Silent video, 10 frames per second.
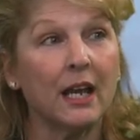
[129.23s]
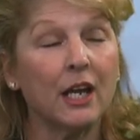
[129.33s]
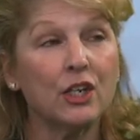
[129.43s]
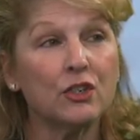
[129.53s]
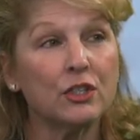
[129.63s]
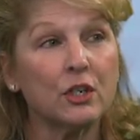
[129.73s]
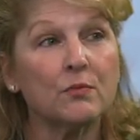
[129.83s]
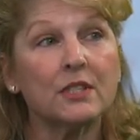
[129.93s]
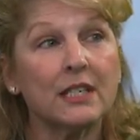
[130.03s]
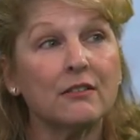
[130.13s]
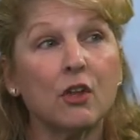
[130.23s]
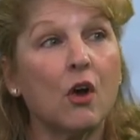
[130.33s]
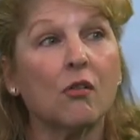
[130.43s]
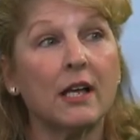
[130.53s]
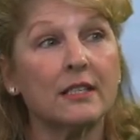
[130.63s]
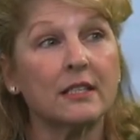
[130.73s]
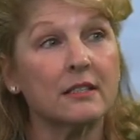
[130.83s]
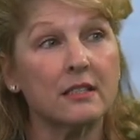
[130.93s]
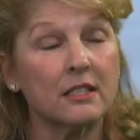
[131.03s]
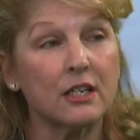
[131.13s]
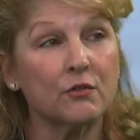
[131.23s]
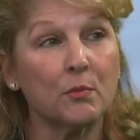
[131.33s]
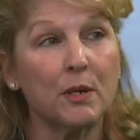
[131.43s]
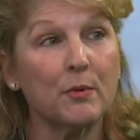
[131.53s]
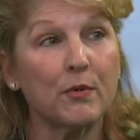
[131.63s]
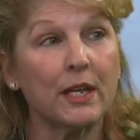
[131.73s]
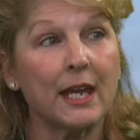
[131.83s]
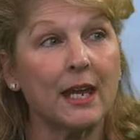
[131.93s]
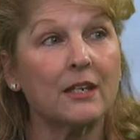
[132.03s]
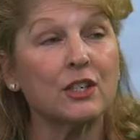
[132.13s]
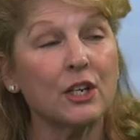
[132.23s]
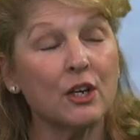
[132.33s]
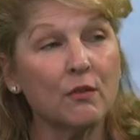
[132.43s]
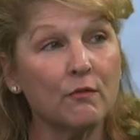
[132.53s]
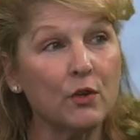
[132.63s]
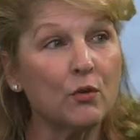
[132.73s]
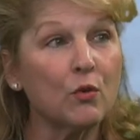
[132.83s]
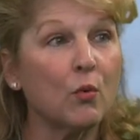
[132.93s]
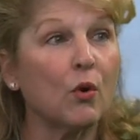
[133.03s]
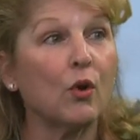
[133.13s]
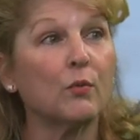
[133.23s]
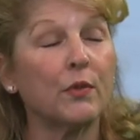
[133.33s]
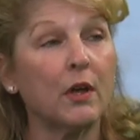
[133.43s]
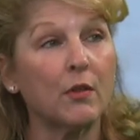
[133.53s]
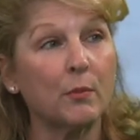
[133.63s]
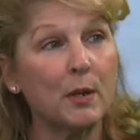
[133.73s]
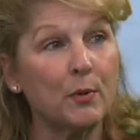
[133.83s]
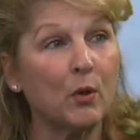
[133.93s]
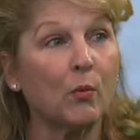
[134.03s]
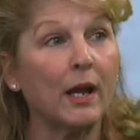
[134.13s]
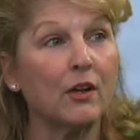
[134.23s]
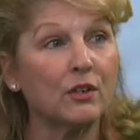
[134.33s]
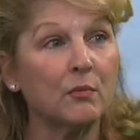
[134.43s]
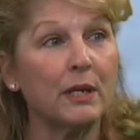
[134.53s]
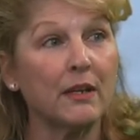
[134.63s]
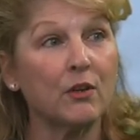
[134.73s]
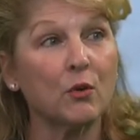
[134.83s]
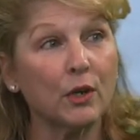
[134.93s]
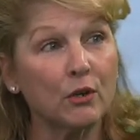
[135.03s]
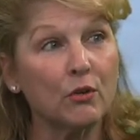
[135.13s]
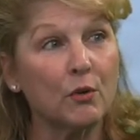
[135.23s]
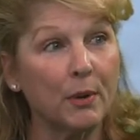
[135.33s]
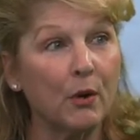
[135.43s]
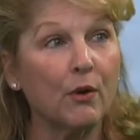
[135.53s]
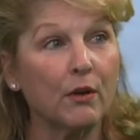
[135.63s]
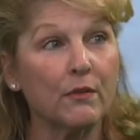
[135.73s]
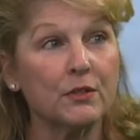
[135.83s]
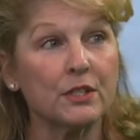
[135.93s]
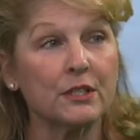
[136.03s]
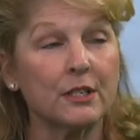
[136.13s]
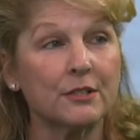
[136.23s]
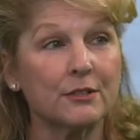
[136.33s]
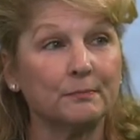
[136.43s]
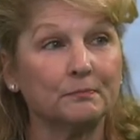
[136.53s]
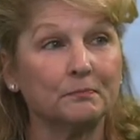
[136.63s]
And you just don't see long-lasting success from people that can't view the world with the other people around them being the critical component of their success.